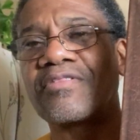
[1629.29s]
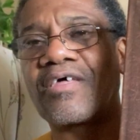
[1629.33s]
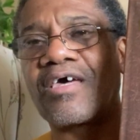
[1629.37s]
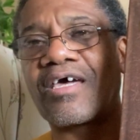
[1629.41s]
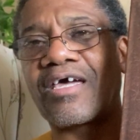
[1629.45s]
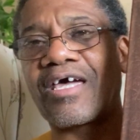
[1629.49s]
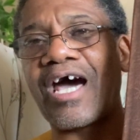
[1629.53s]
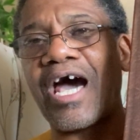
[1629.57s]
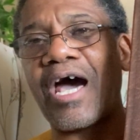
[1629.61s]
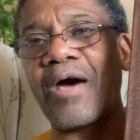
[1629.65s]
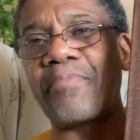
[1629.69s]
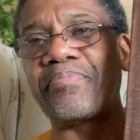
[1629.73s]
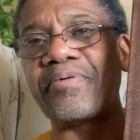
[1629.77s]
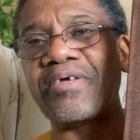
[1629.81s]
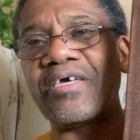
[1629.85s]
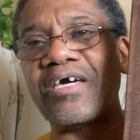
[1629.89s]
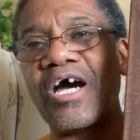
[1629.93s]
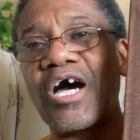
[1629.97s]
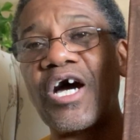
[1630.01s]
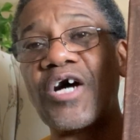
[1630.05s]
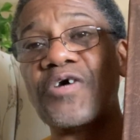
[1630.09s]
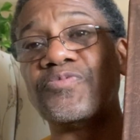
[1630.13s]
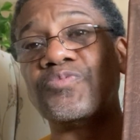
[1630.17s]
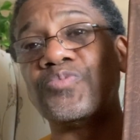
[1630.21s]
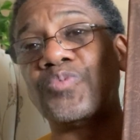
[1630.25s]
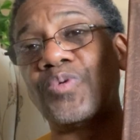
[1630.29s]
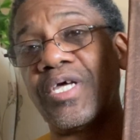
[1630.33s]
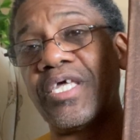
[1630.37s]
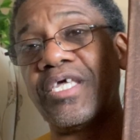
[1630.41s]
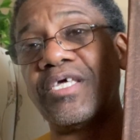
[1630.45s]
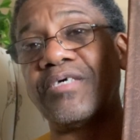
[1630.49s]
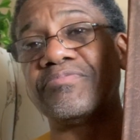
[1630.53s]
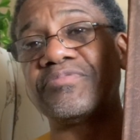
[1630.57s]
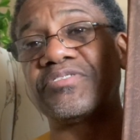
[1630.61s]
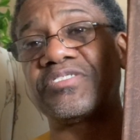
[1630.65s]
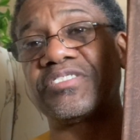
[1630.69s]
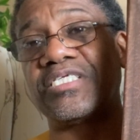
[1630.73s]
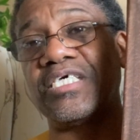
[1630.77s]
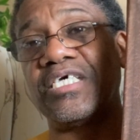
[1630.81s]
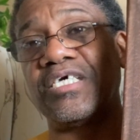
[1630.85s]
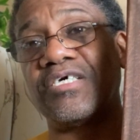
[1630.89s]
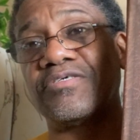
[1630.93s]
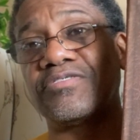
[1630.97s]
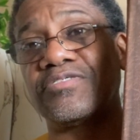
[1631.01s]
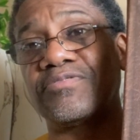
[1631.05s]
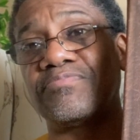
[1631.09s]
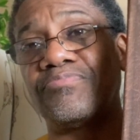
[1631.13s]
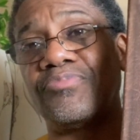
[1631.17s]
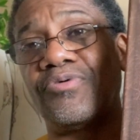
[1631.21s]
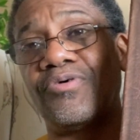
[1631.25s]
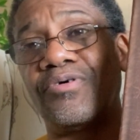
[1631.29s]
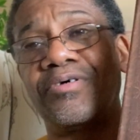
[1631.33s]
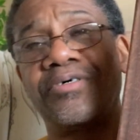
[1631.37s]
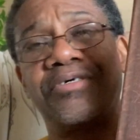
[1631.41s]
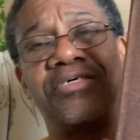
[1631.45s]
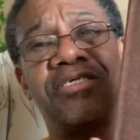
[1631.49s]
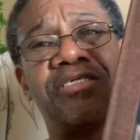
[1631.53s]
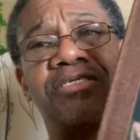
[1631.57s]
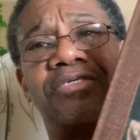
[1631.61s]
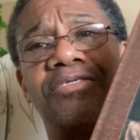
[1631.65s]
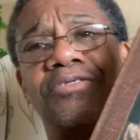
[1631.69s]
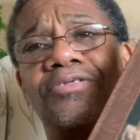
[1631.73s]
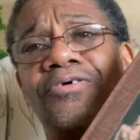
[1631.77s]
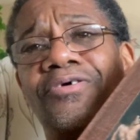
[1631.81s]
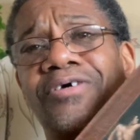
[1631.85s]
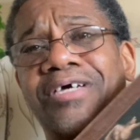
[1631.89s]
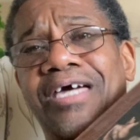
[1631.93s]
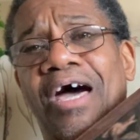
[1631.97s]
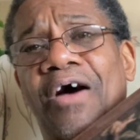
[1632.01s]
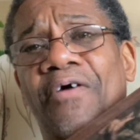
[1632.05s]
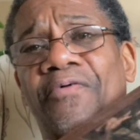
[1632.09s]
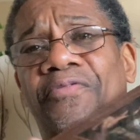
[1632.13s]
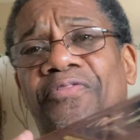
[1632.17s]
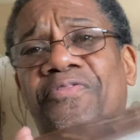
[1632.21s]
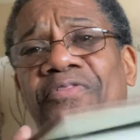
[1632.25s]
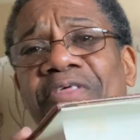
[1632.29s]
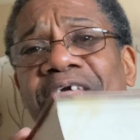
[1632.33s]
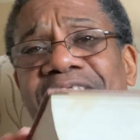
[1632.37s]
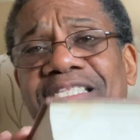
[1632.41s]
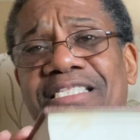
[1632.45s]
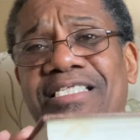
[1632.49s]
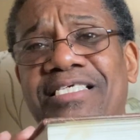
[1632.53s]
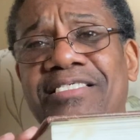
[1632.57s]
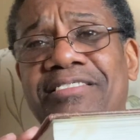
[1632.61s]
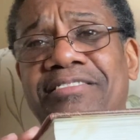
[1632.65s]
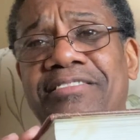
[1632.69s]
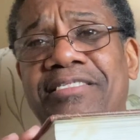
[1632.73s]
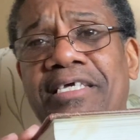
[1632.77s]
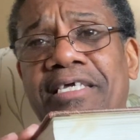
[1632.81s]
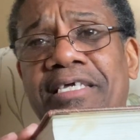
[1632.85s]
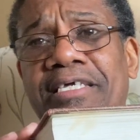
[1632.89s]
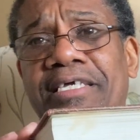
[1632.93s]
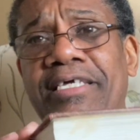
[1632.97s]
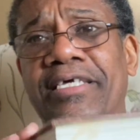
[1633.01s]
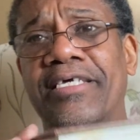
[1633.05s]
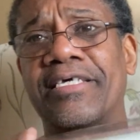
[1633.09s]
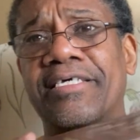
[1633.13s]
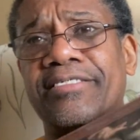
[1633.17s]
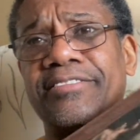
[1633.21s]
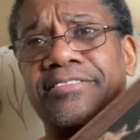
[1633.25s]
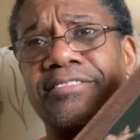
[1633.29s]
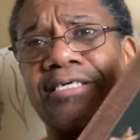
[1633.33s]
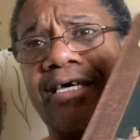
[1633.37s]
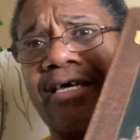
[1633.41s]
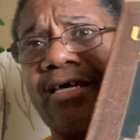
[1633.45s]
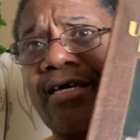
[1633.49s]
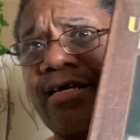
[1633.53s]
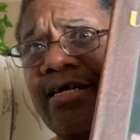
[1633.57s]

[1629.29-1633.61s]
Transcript: a copy of William Still's book. Look how thick this thing is.